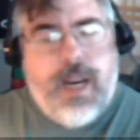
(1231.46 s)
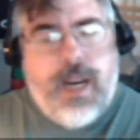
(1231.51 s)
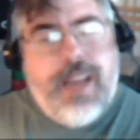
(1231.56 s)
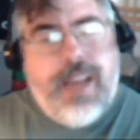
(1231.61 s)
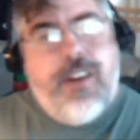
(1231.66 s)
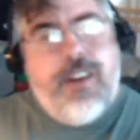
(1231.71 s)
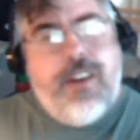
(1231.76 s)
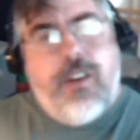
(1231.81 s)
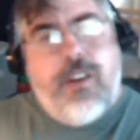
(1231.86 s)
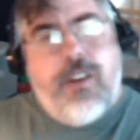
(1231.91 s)

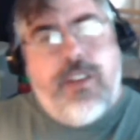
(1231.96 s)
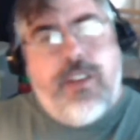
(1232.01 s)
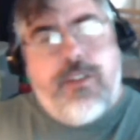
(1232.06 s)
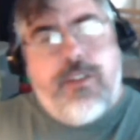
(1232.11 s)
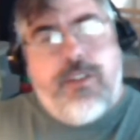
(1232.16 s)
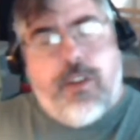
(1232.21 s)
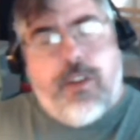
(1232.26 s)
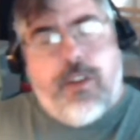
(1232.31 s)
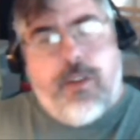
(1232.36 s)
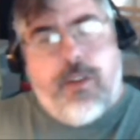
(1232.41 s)
I heard
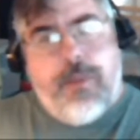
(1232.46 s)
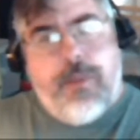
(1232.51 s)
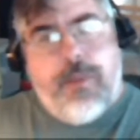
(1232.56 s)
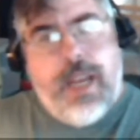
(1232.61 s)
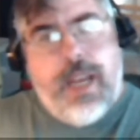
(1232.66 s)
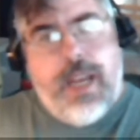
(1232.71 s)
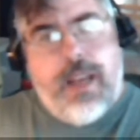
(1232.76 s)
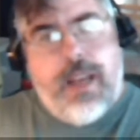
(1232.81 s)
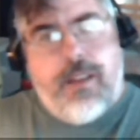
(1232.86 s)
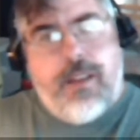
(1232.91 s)
the
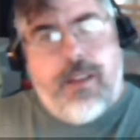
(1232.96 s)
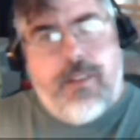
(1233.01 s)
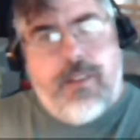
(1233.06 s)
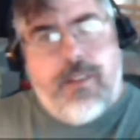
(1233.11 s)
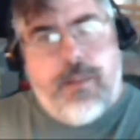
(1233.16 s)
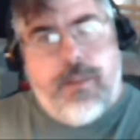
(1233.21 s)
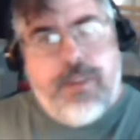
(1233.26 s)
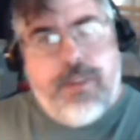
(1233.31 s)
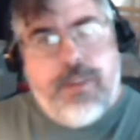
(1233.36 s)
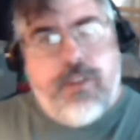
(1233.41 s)
term
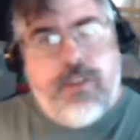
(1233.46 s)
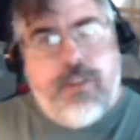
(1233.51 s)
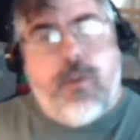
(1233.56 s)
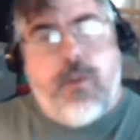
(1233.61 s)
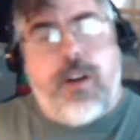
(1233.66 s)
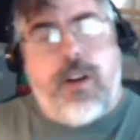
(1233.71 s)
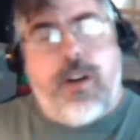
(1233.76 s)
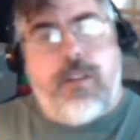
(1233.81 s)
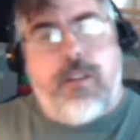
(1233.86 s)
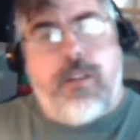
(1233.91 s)
as a
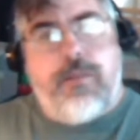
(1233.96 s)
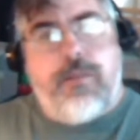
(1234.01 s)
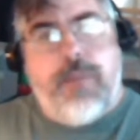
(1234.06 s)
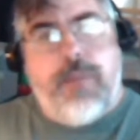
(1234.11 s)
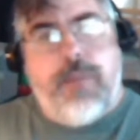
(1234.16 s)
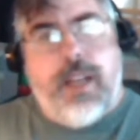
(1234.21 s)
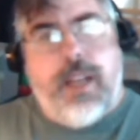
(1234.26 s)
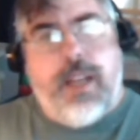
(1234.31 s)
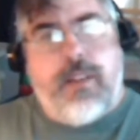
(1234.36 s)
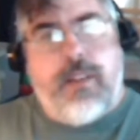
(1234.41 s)

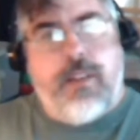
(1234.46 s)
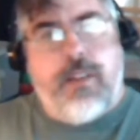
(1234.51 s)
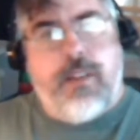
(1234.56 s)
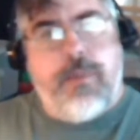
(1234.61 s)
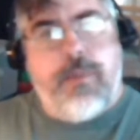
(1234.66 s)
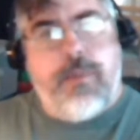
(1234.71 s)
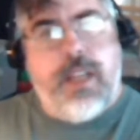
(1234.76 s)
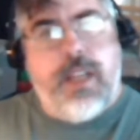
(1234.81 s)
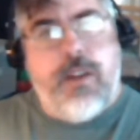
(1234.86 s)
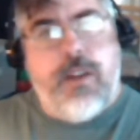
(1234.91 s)
pejorative, meaning
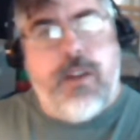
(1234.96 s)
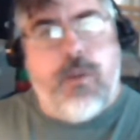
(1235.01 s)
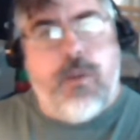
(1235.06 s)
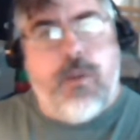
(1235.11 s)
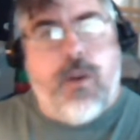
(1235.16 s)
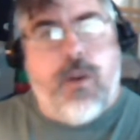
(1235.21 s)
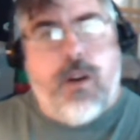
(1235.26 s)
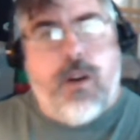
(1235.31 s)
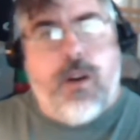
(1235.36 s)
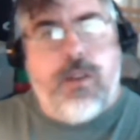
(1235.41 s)
somebody
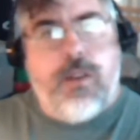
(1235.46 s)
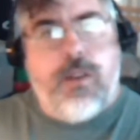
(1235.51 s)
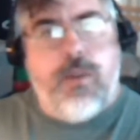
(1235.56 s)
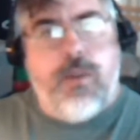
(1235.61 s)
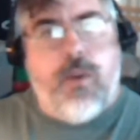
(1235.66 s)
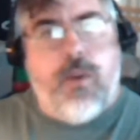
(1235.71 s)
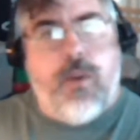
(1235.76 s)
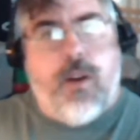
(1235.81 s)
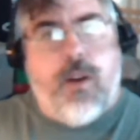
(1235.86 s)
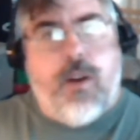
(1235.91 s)
who
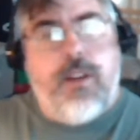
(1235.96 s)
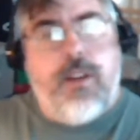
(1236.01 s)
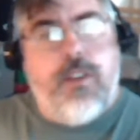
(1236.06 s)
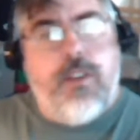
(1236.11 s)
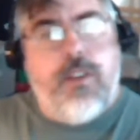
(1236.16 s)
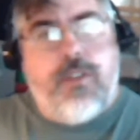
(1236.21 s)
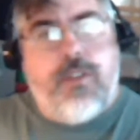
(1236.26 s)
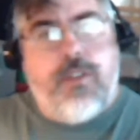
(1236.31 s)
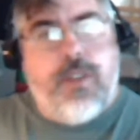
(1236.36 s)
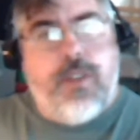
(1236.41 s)

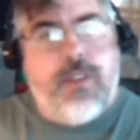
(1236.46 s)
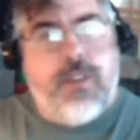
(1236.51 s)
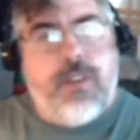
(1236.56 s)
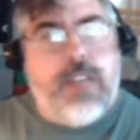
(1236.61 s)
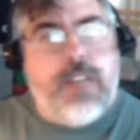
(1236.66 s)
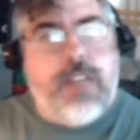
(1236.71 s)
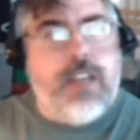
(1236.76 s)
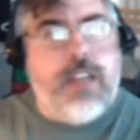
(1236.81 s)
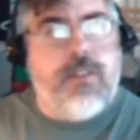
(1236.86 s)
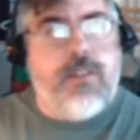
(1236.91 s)
argues for the
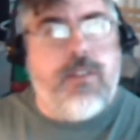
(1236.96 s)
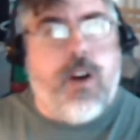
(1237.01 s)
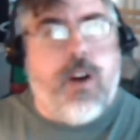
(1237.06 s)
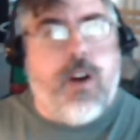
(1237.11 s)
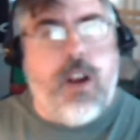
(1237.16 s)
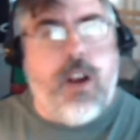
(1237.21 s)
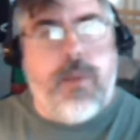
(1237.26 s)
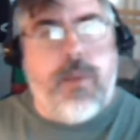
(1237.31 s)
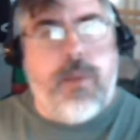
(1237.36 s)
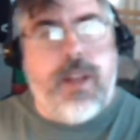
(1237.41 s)
sake of
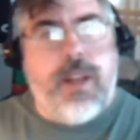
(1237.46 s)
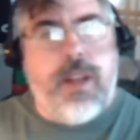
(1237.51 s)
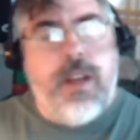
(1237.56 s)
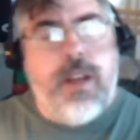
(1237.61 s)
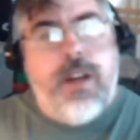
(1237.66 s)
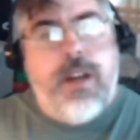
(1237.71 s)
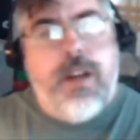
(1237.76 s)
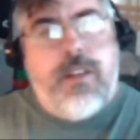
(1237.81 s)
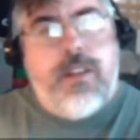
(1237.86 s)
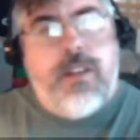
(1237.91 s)
argument,
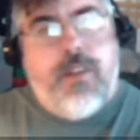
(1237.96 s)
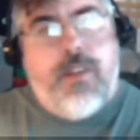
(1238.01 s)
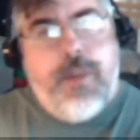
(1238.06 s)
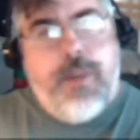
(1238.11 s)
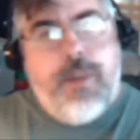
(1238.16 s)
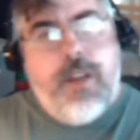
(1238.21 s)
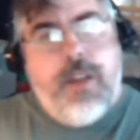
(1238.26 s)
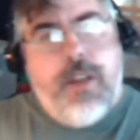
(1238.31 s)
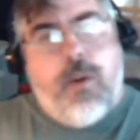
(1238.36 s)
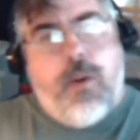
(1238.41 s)

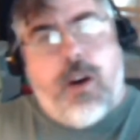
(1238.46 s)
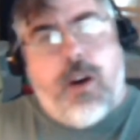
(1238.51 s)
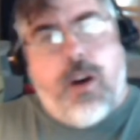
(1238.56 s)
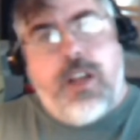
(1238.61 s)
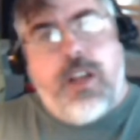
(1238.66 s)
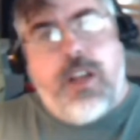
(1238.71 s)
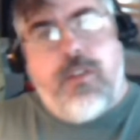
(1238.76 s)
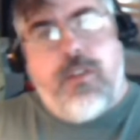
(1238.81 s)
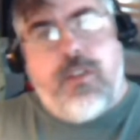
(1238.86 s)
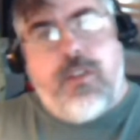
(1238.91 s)
somebody who
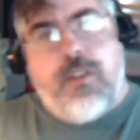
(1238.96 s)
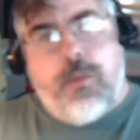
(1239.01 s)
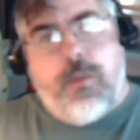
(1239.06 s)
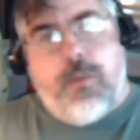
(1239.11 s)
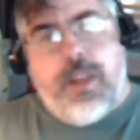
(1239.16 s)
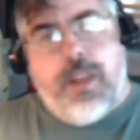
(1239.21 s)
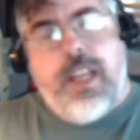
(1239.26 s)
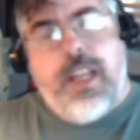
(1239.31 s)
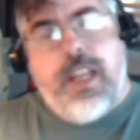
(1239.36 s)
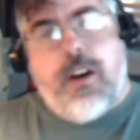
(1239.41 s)
argues to
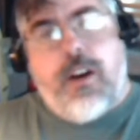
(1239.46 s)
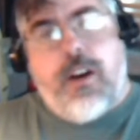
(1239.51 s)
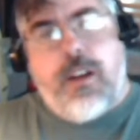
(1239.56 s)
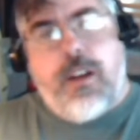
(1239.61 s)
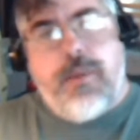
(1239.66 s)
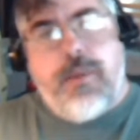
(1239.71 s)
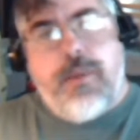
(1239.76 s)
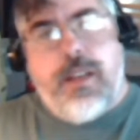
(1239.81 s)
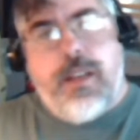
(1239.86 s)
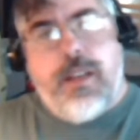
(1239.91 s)
win the
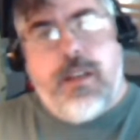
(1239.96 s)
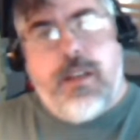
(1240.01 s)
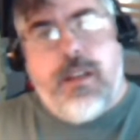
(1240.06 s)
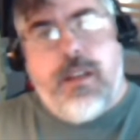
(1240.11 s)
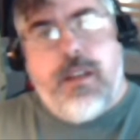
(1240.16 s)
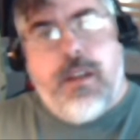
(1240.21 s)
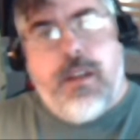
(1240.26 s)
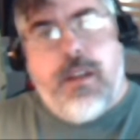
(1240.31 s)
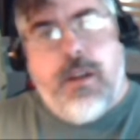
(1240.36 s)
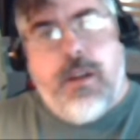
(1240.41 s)
argument
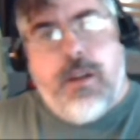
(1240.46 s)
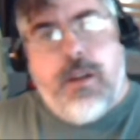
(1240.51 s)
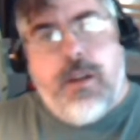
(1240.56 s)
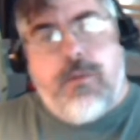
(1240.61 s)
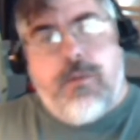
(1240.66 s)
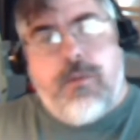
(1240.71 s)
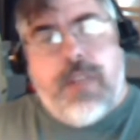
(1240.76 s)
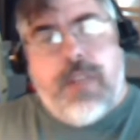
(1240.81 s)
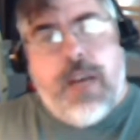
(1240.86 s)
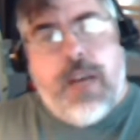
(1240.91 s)

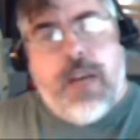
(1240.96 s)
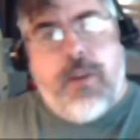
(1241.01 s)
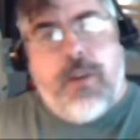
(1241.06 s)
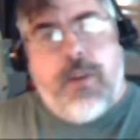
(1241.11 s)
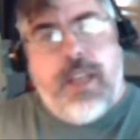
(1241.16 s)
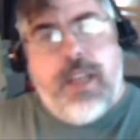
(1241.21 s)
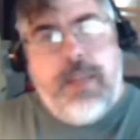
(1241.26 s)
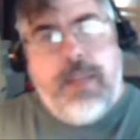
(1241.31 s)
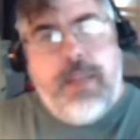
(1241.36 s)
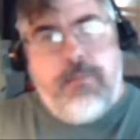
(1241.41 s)

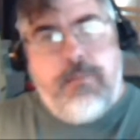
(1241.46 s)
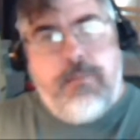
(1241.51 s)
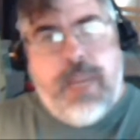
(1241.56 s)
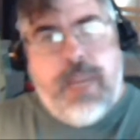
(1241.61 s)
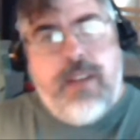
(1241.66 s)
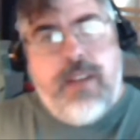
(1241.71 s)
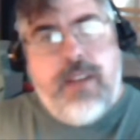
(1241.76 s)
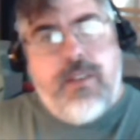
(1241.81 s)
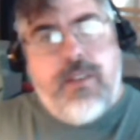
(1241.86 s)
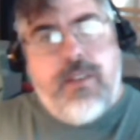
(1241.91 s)
without any
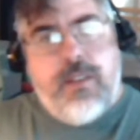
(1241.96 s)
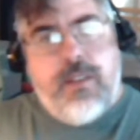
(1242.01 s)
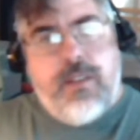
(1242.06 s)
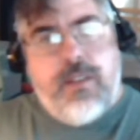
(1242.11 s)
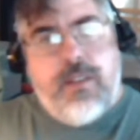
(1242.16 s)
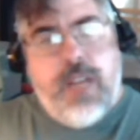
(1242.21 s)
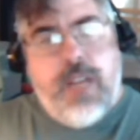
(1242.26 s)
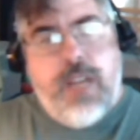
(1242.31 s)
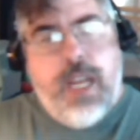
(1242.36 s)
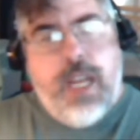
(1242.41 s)

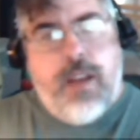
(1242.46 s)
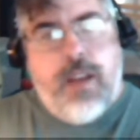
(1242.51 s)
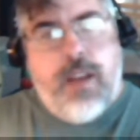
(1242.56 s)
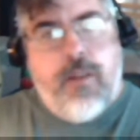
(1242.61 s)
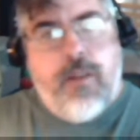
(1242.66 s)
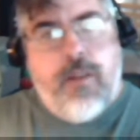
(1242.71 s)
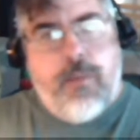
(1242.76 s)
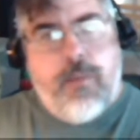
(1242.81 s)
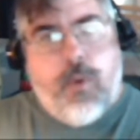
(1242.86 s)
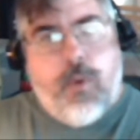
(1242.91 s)
basis
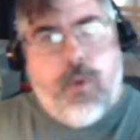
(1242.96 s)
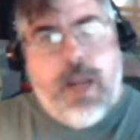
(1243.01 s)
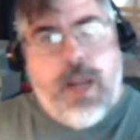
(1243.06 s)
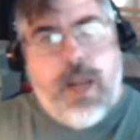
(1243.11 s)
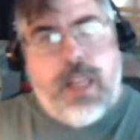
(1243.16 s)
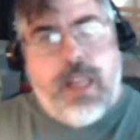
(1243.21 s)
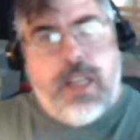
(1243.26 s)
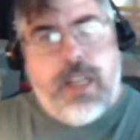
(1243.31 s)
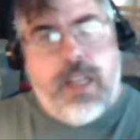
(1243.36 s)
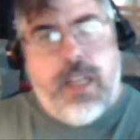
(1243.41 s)
in
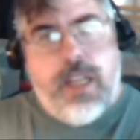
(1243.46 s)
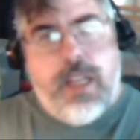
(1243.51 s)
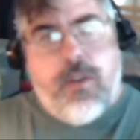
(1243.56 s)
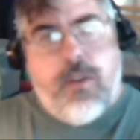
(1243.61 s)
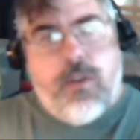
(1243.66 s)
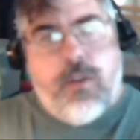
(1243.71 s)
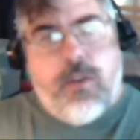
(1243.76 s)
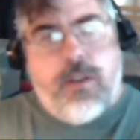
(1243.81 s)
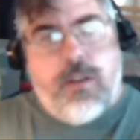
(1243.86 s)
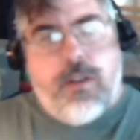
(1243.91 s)

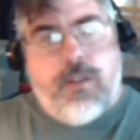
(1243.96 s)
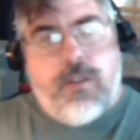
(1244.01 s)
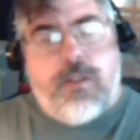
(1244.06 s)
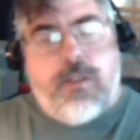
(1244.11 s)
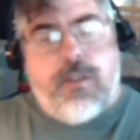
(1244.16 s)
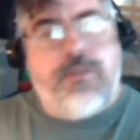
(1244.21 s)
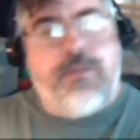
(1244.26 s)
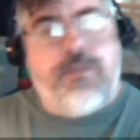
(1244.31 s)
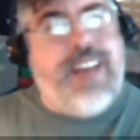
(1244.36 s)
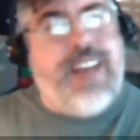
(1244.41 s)
morality
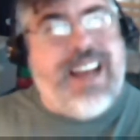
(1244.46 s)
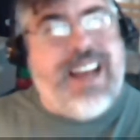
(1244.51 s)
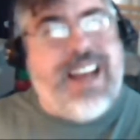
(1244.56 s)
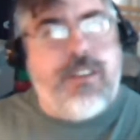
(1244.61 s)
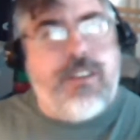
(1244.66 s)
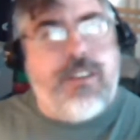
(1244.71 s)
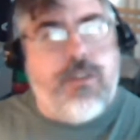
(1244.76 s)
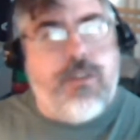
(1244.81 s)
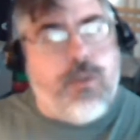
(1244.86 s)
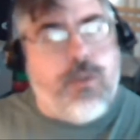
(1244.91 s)
or
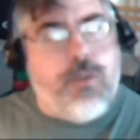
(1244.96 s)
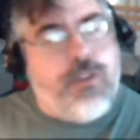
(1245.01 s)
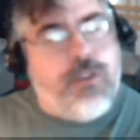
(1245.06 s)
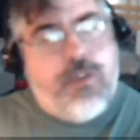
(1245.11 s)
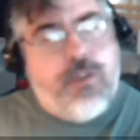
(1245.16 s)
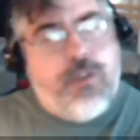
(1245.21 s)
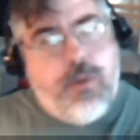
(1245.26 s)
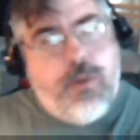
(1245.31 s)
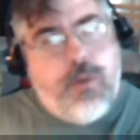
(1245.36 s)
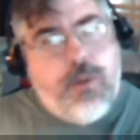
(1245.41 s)
fact or
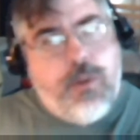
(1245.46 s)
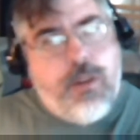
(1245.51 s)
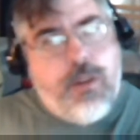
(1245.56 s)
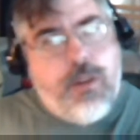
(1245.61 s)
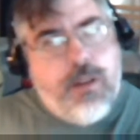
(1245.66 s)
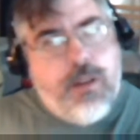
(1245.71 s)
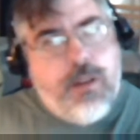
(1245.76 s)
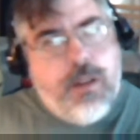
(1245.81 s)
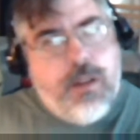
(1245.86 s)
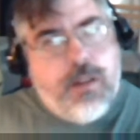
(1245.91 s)

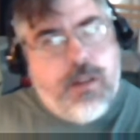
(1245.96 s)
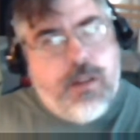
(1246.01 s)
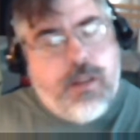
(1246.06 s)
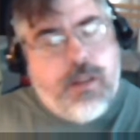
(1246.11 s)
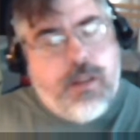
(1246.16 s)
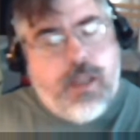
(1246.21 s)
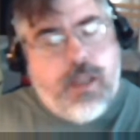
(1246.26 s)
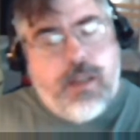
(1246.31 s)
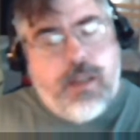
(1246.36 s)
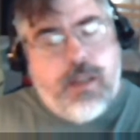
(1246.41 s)
truth.
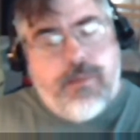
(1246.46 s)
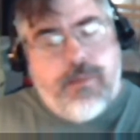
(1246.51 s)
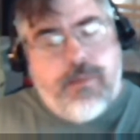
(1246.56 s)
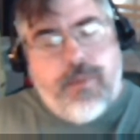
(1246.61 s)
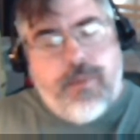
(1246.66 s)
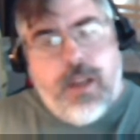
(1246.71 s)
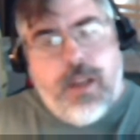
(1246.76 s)
Okay.